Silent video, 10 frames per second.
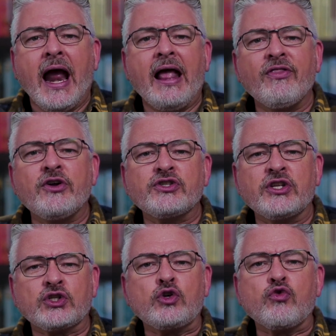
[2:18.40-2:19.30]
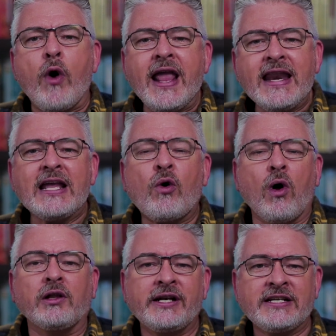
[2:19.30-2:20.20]
and there's this grainy
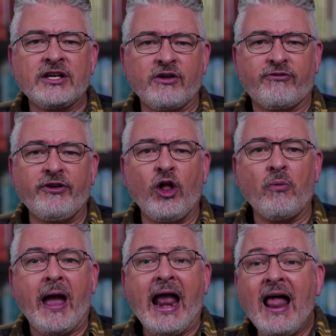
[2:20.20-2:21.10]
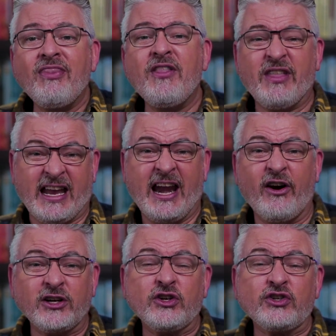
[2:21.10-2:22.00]
quality to the film, and then the
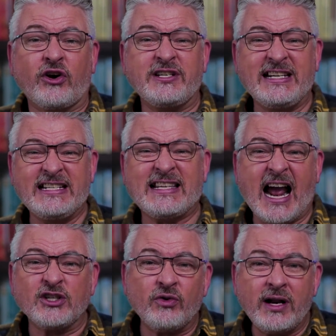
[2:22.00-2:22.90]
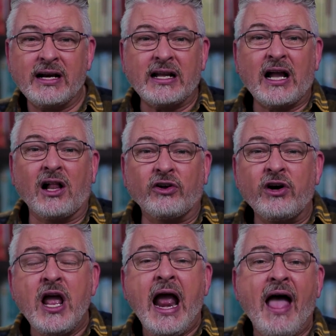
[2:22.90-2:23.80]
characters are desaturated in
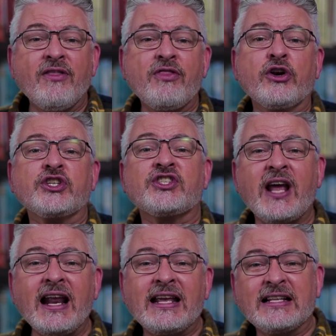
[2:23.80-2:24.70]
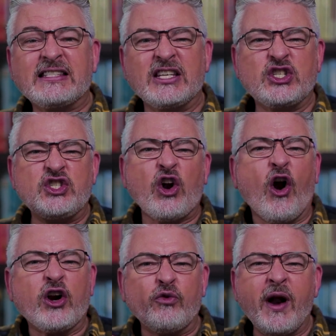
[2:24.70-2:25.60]
color, and then they're set against this
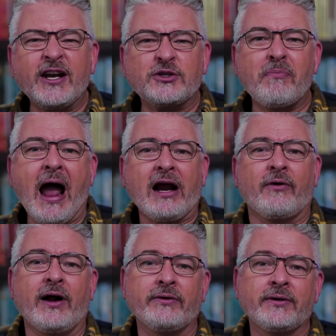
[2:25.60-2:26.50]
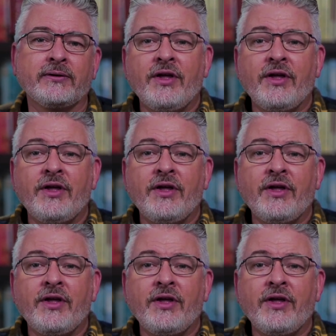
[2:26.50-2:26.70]
dark reddish background.